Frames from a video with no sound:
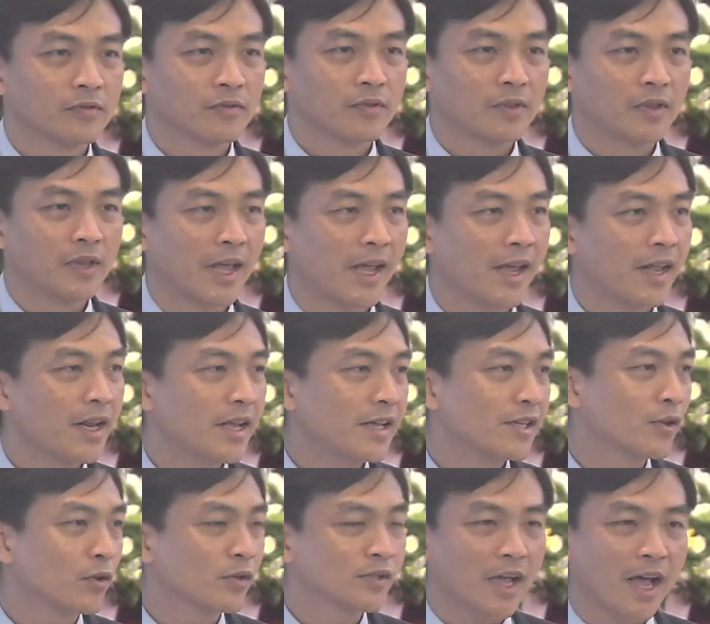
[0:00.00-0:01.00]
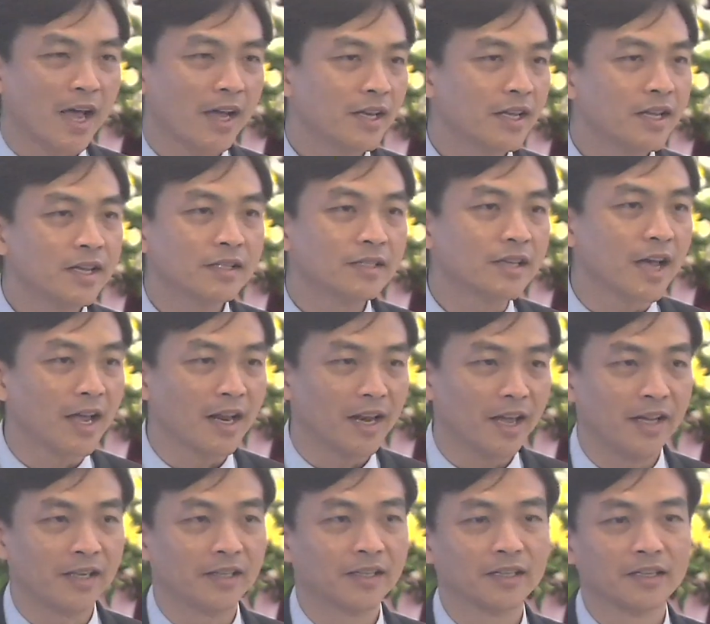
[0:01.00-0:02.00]
lady society in
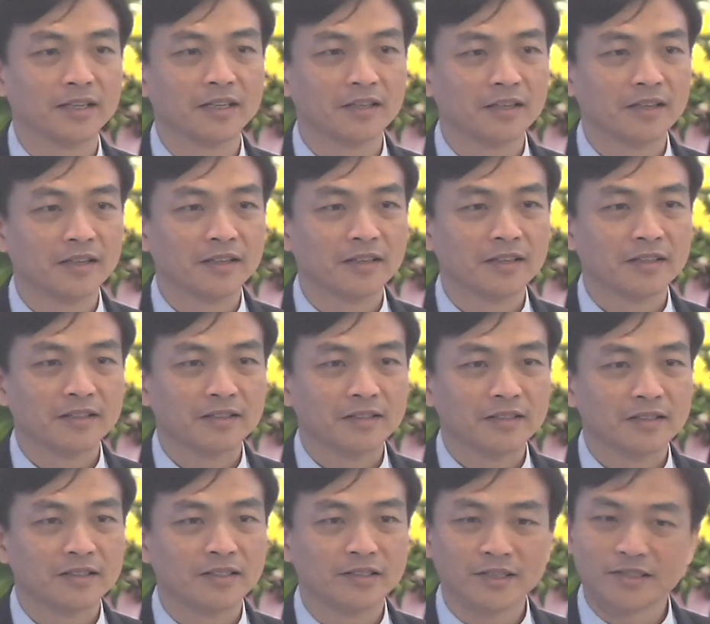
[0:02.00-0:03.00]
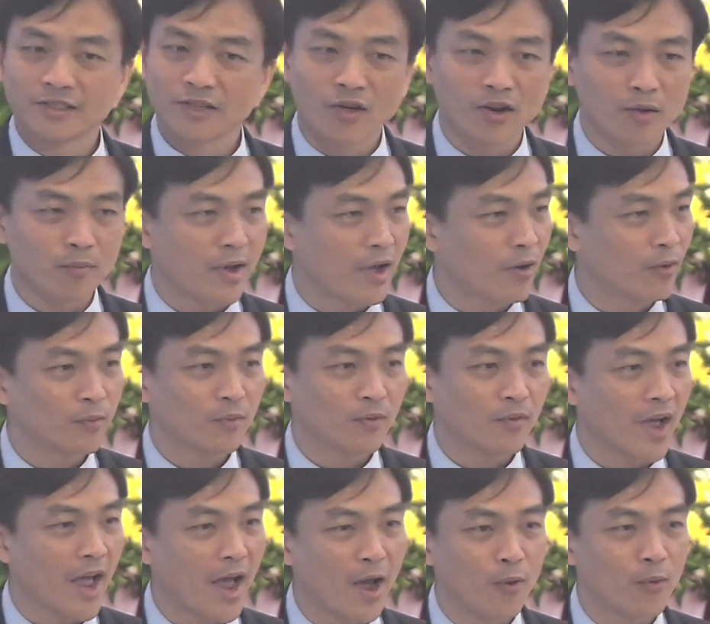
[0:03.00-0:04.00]
Thailand because it's all about
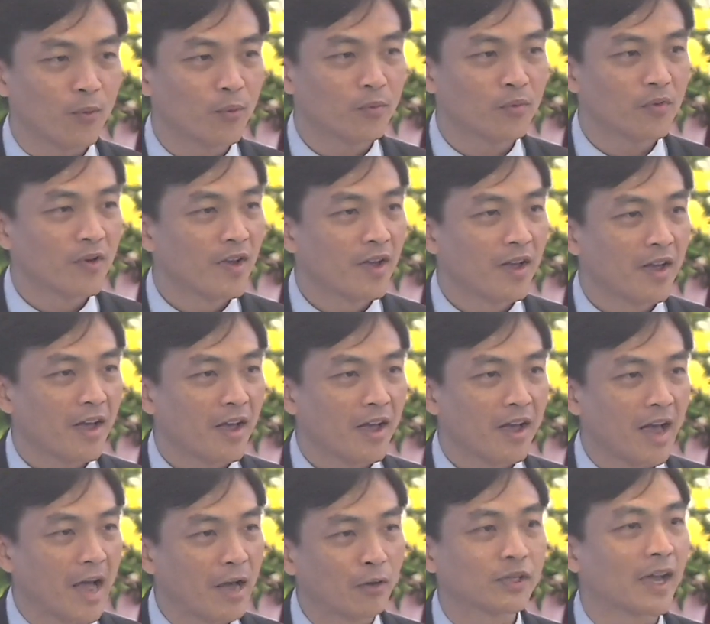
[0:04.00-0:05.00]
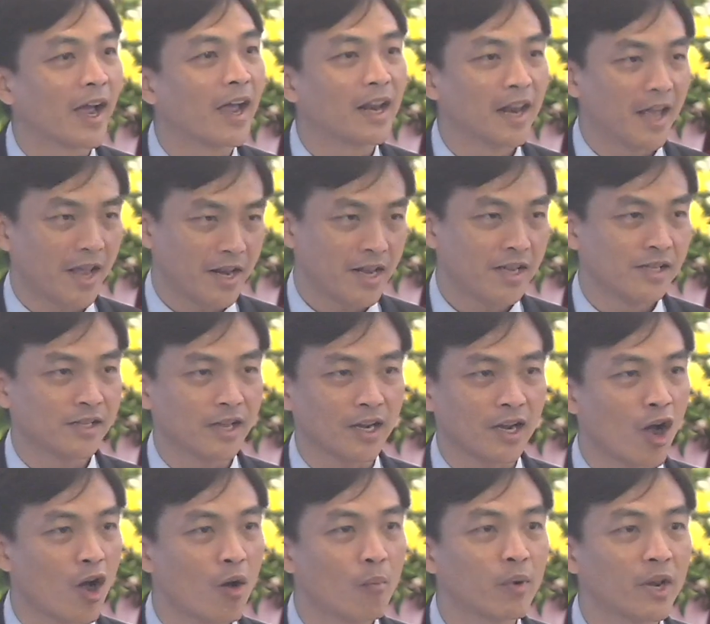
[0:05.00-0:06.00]
how, how Thai ladies
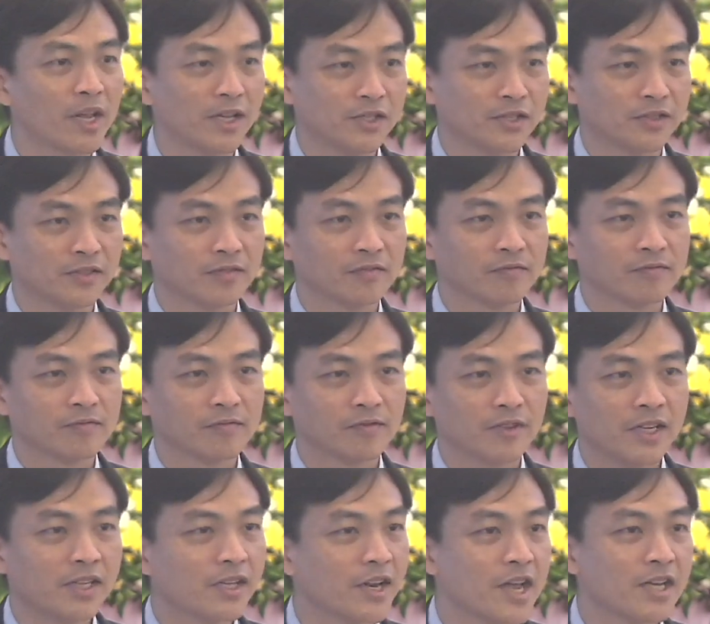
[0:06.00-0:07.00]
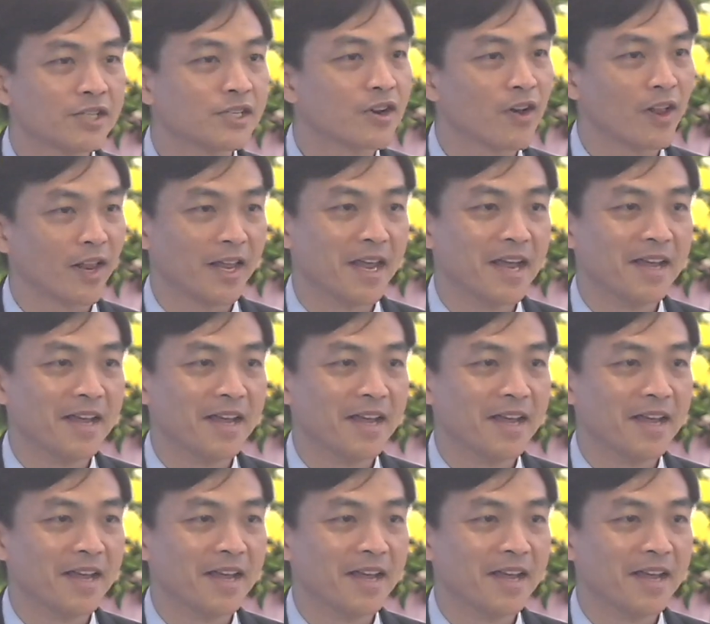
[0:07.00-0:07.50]
accomplish internationally